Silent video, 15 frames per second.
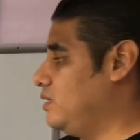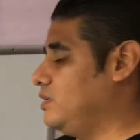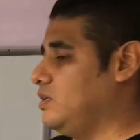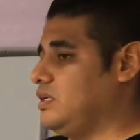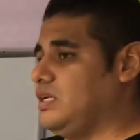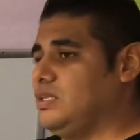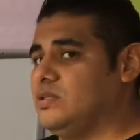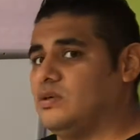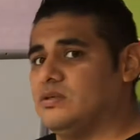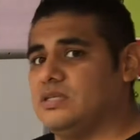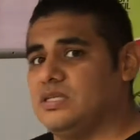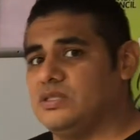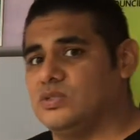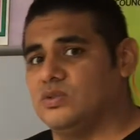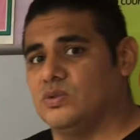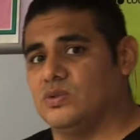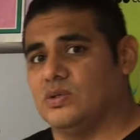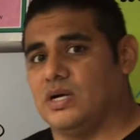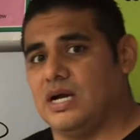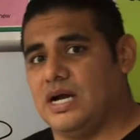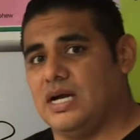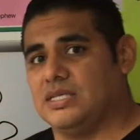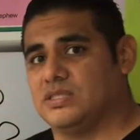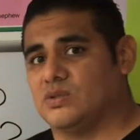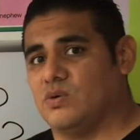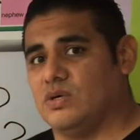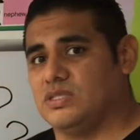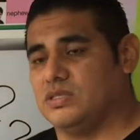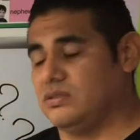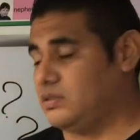In order to ask
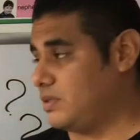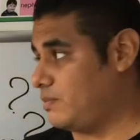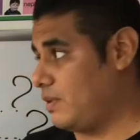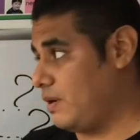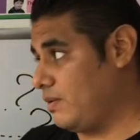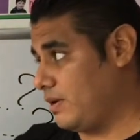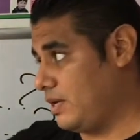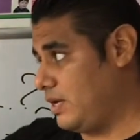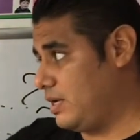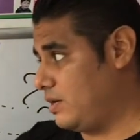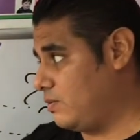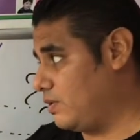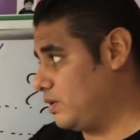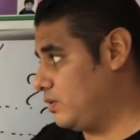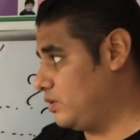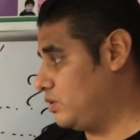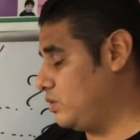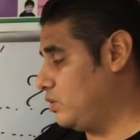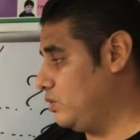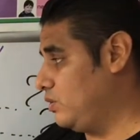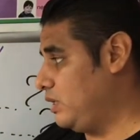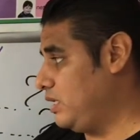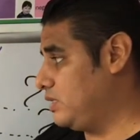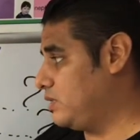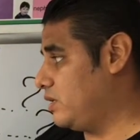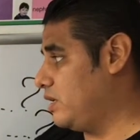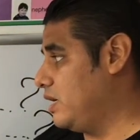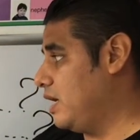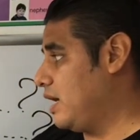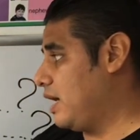questions about her, we're going to do this.
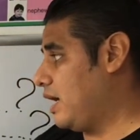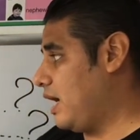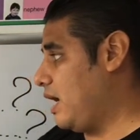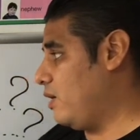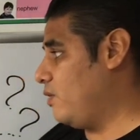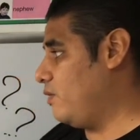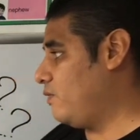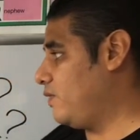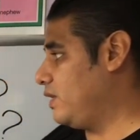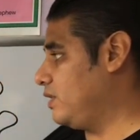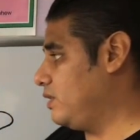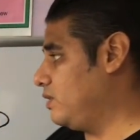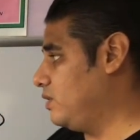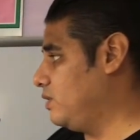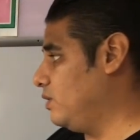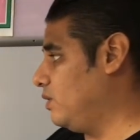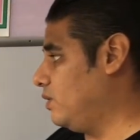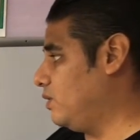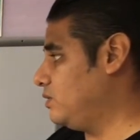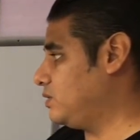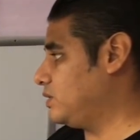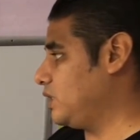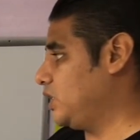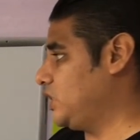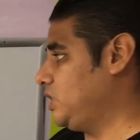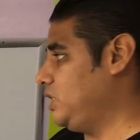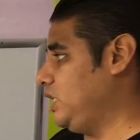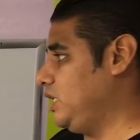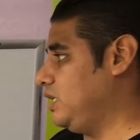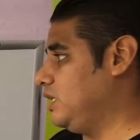How often does
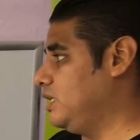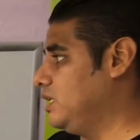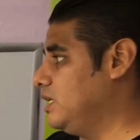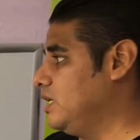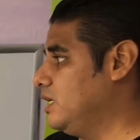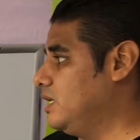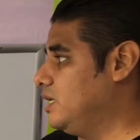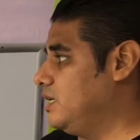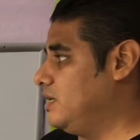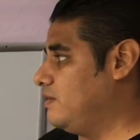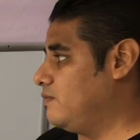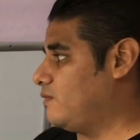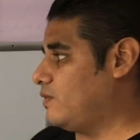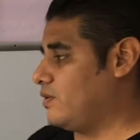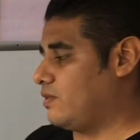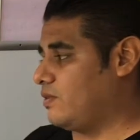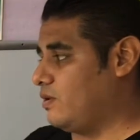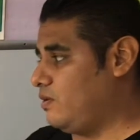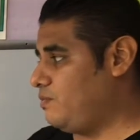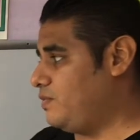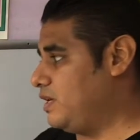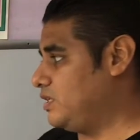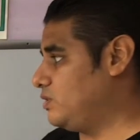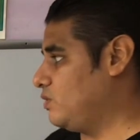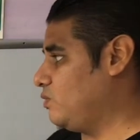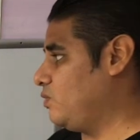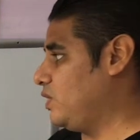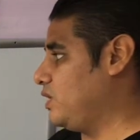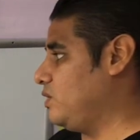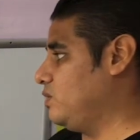she? For third person,
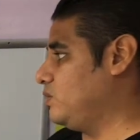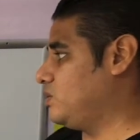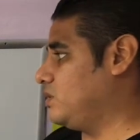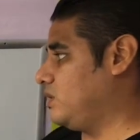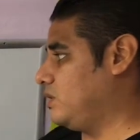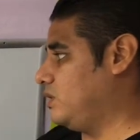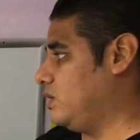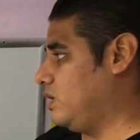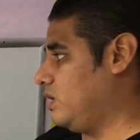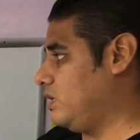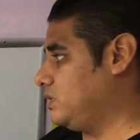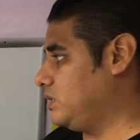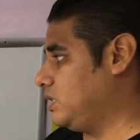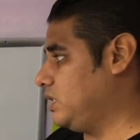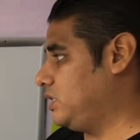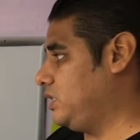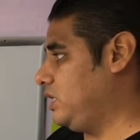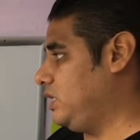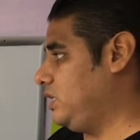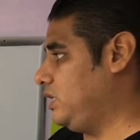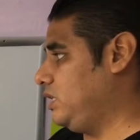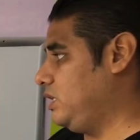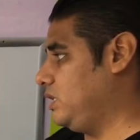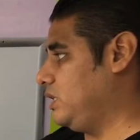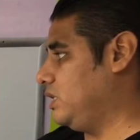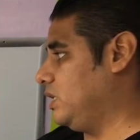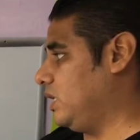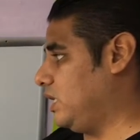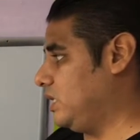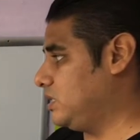we use does she,
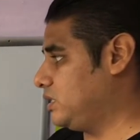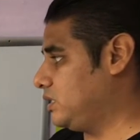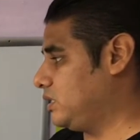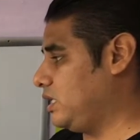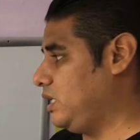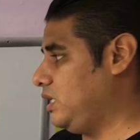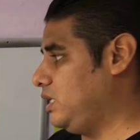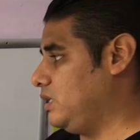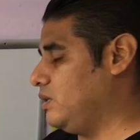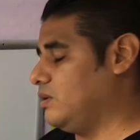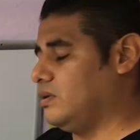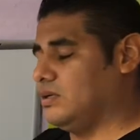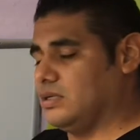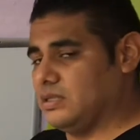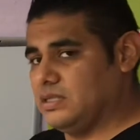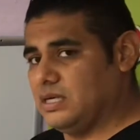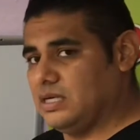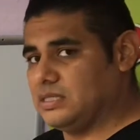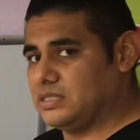does he, or does